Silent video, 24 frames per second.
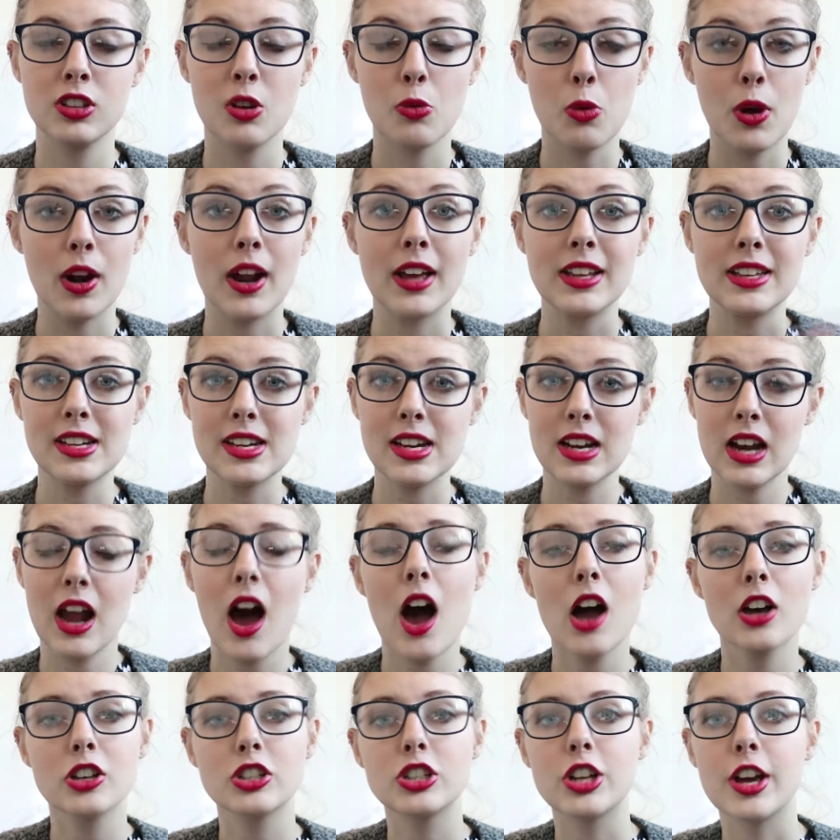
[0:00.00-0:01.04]
when I did it
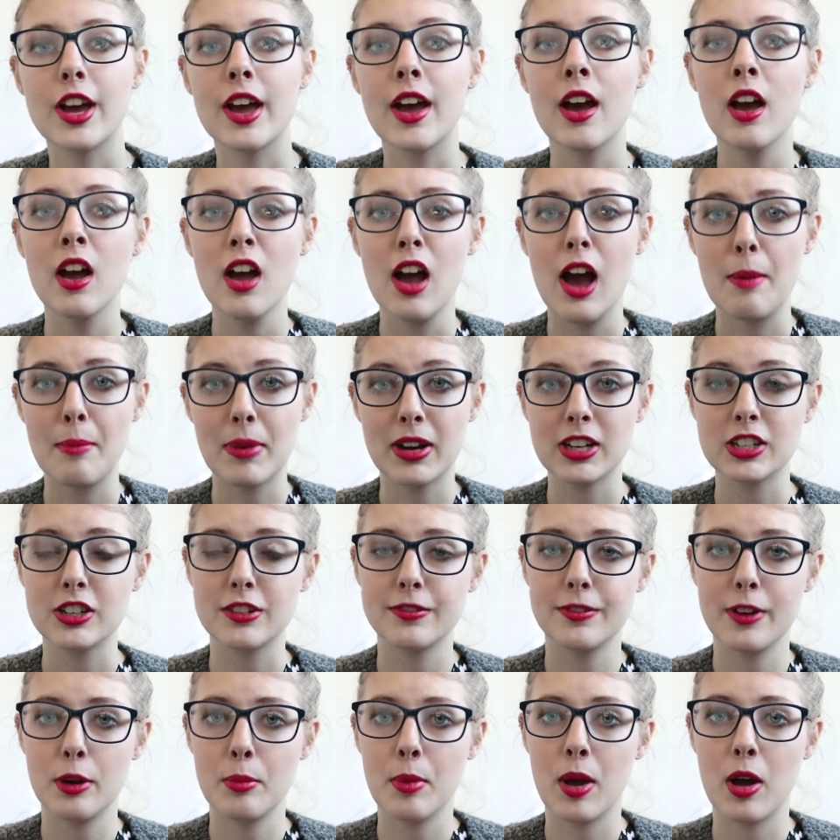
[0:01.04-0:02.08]
last year, I
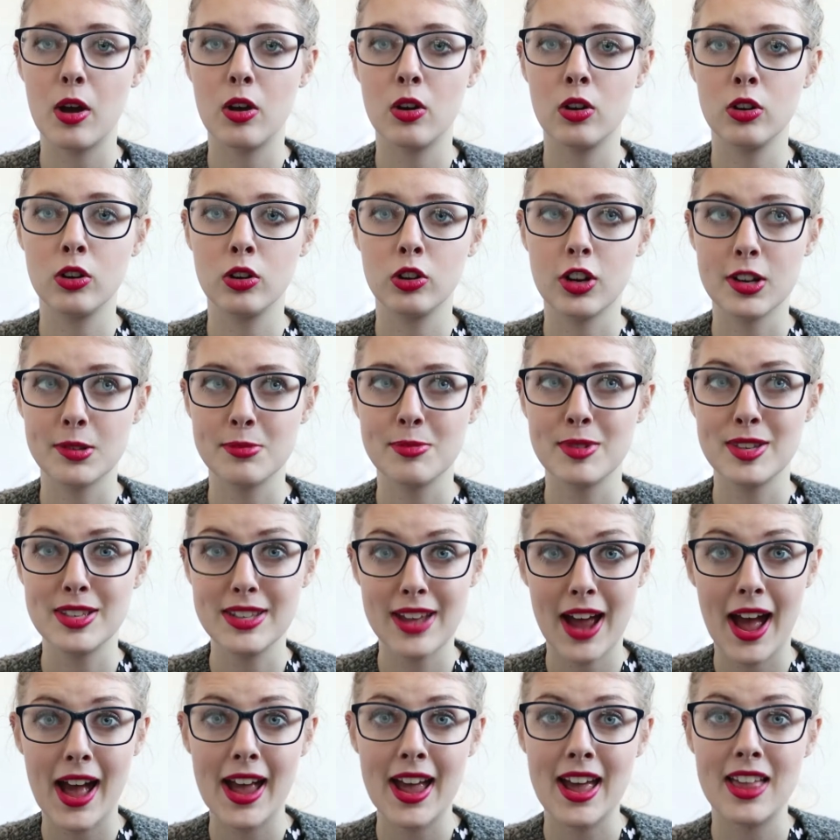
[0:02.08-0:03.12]
managed to film it on Christmas
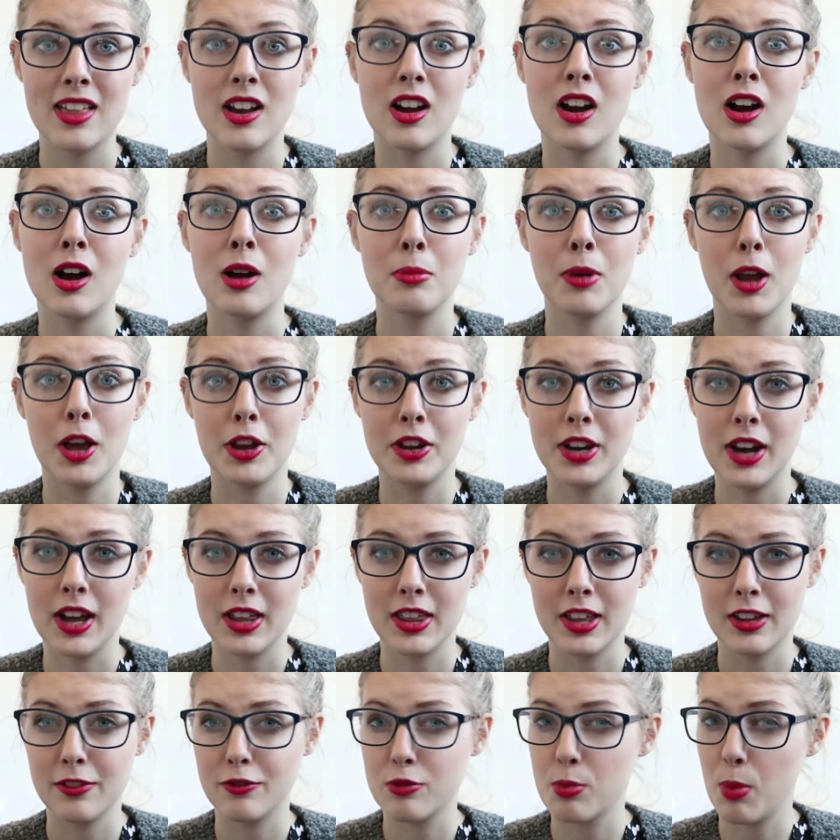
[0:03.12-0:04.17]
Day and I'll upload it
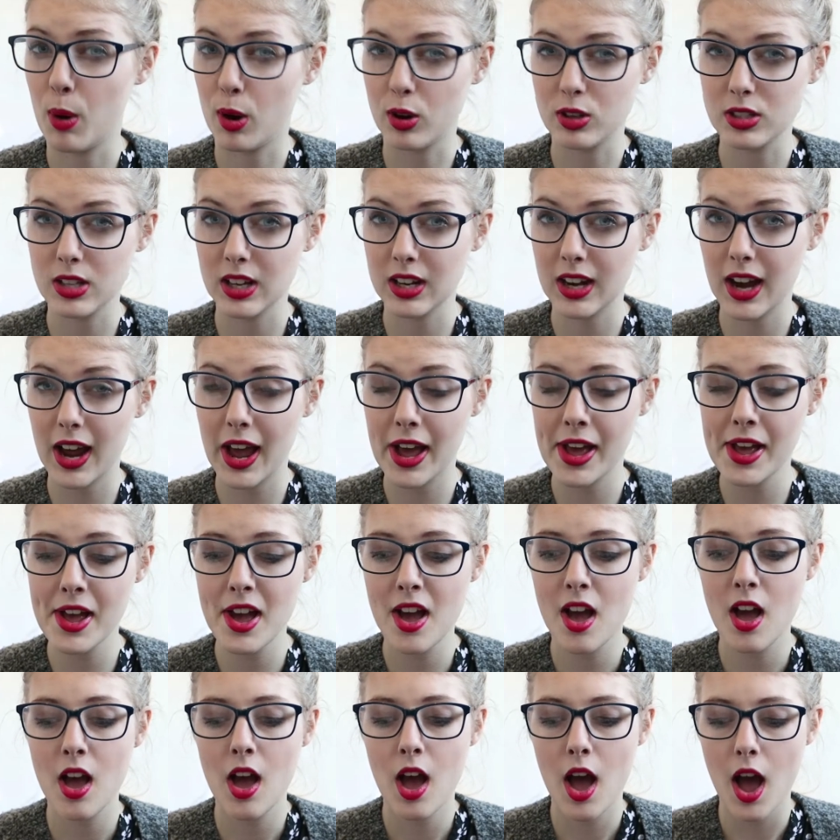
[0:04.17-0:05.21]
I think for Boxing Day.
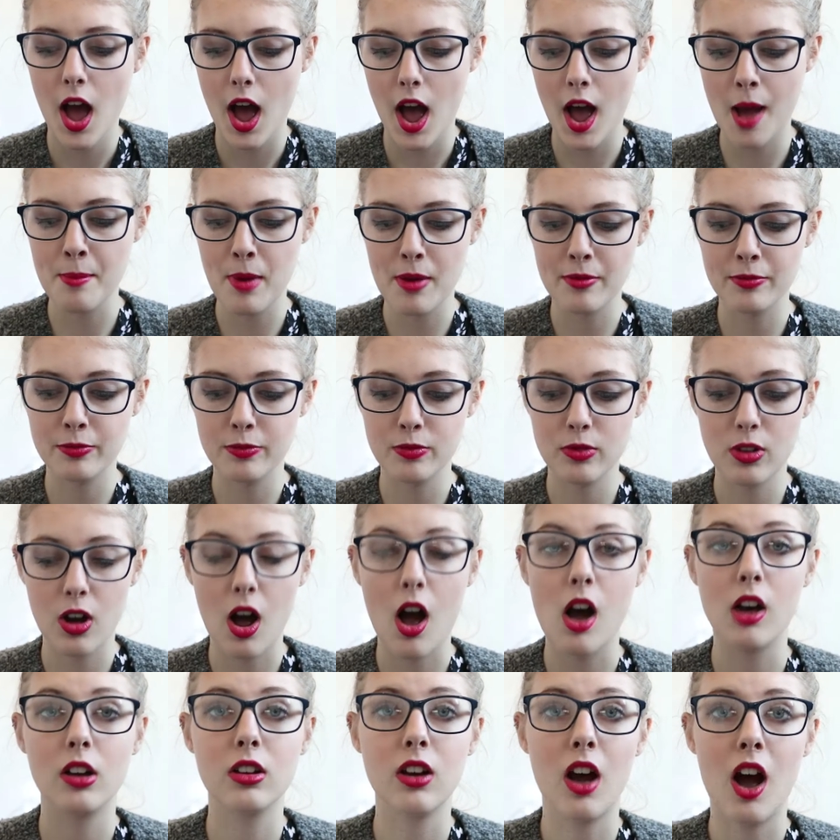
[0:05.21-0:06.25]
Um, I'm,
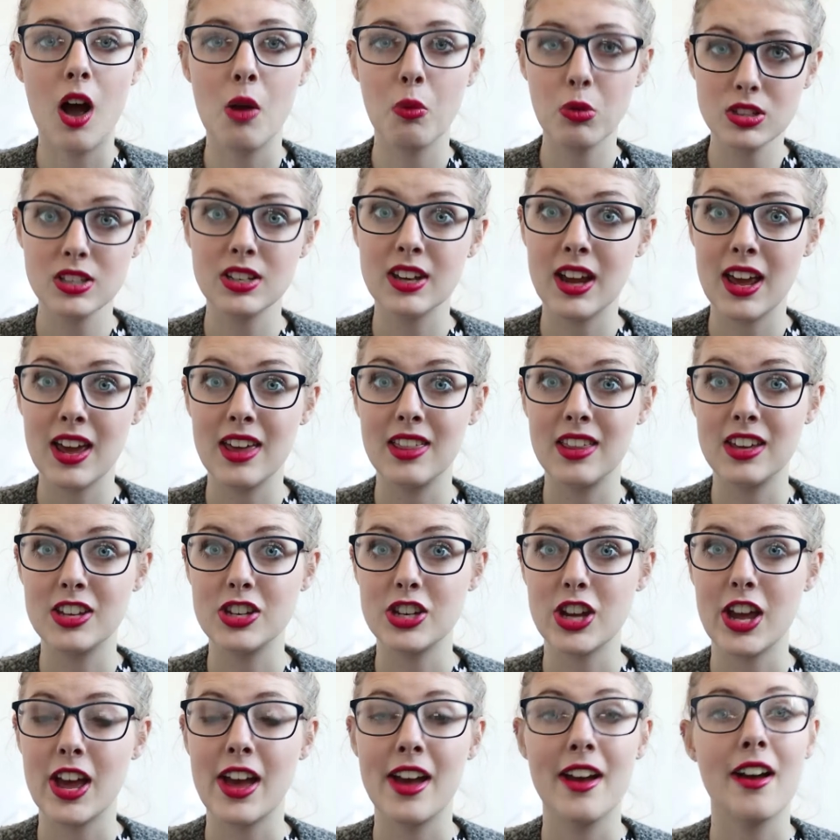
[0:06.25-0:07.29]
I wasn't here
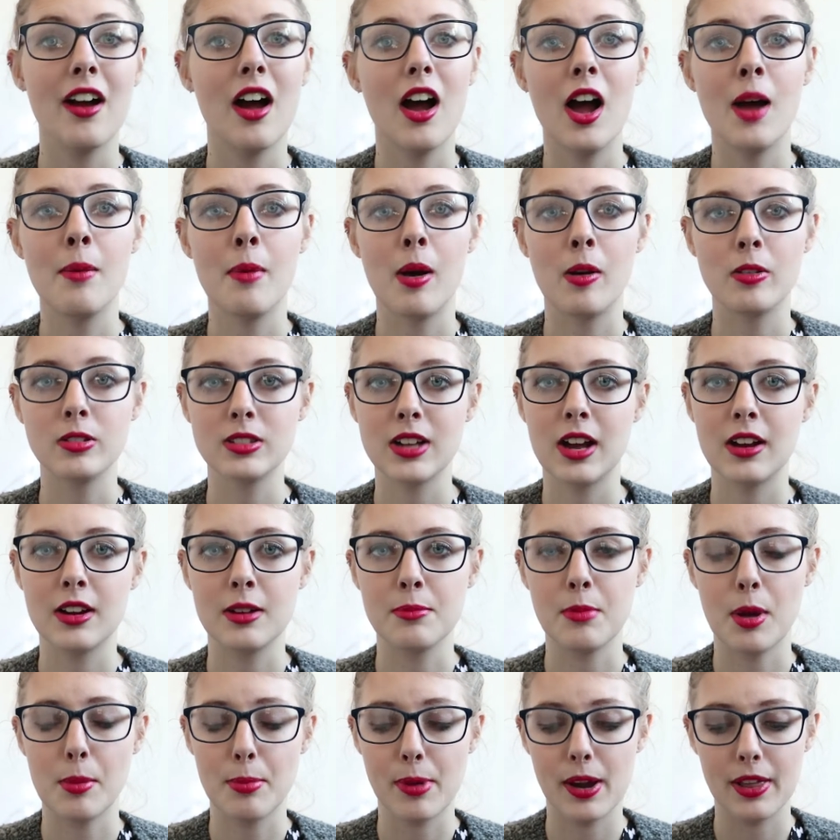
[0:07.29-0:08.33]
this year, um, I was down
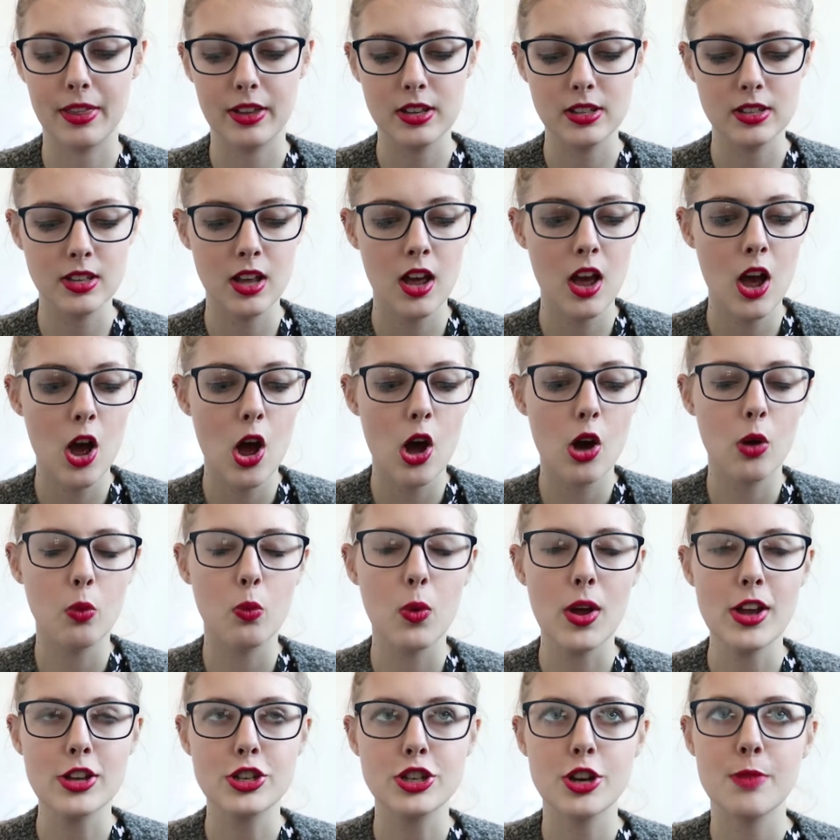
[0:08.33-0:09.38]
at my brother's,
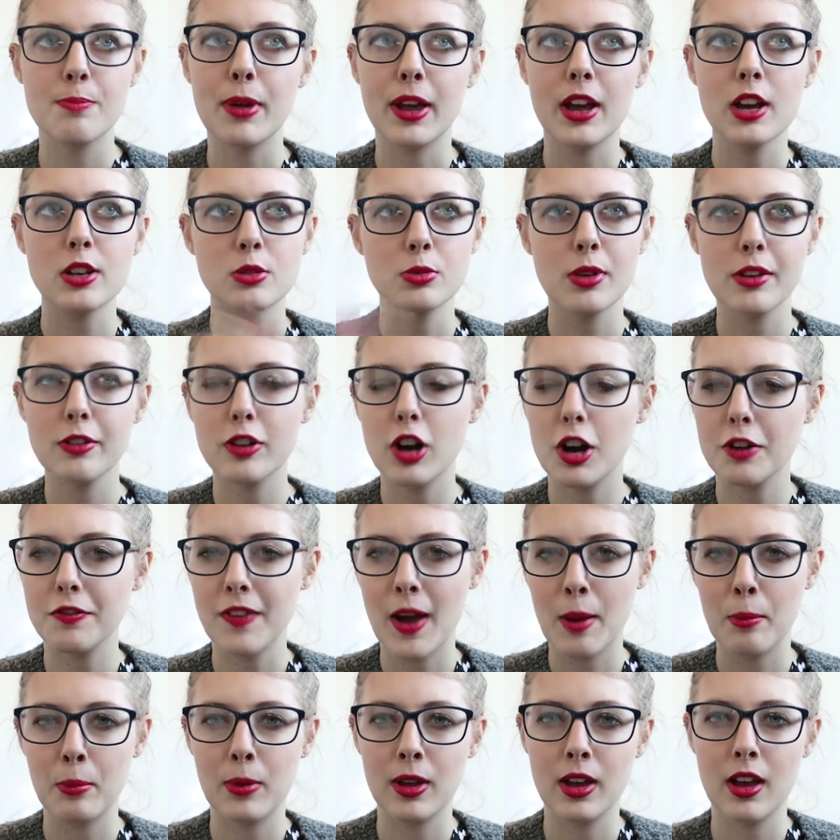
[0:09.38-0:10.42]
which because we've got a
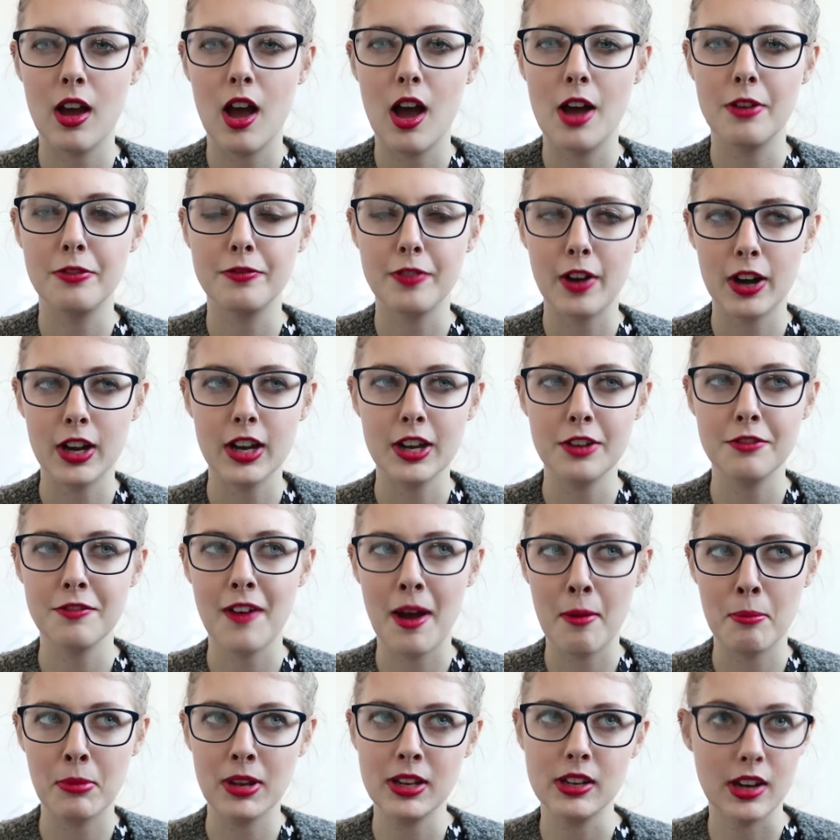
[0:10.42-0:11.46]
family, a funny
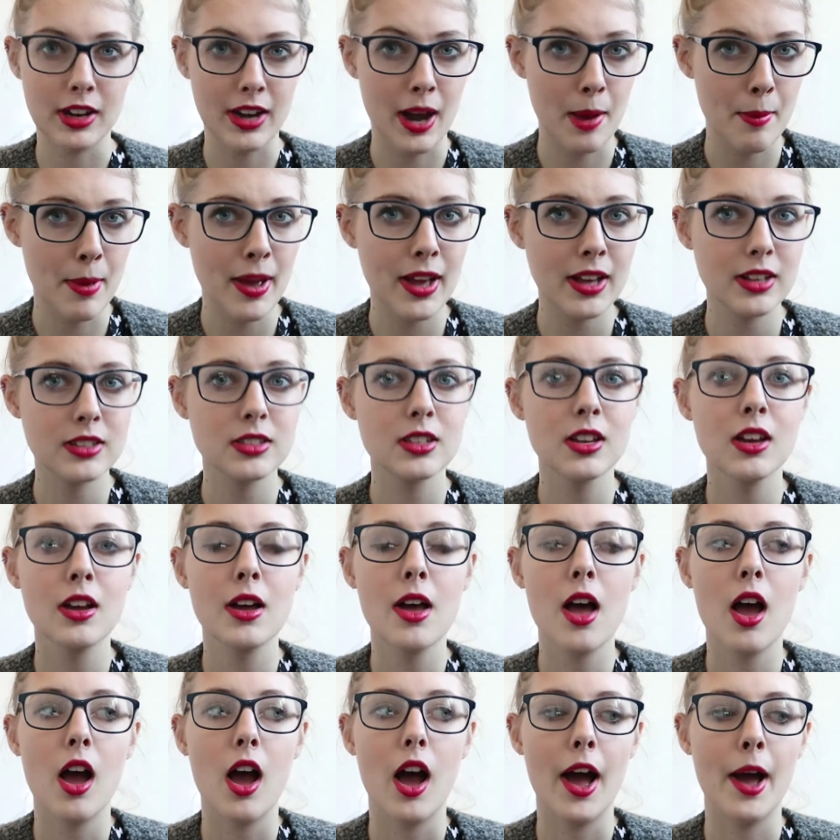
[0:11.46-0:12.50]
family dynamics,
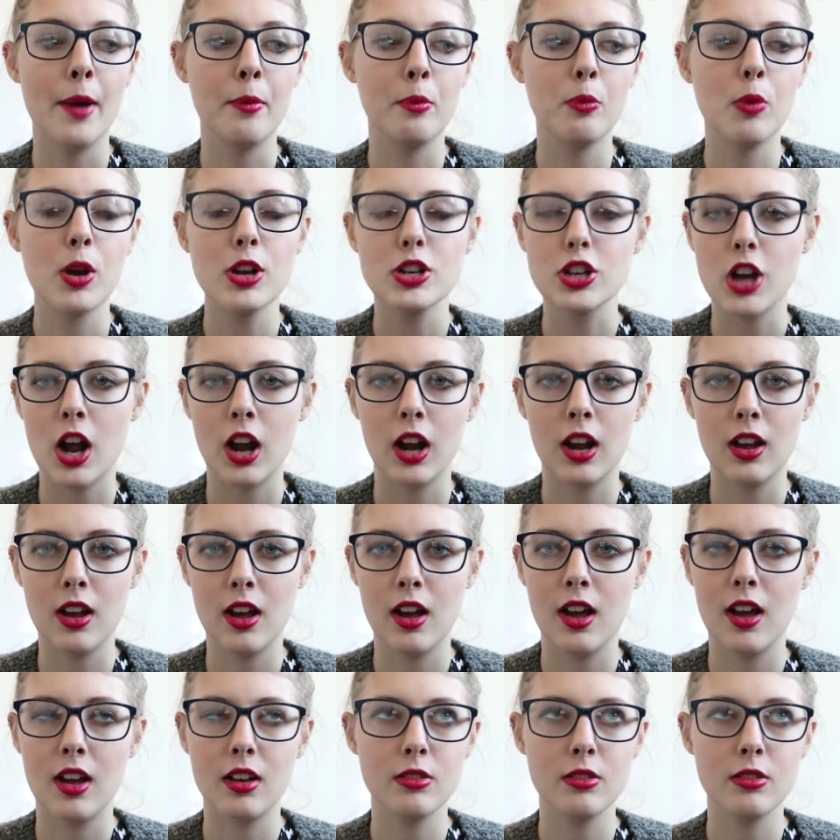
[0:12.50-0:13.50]
um, which I'll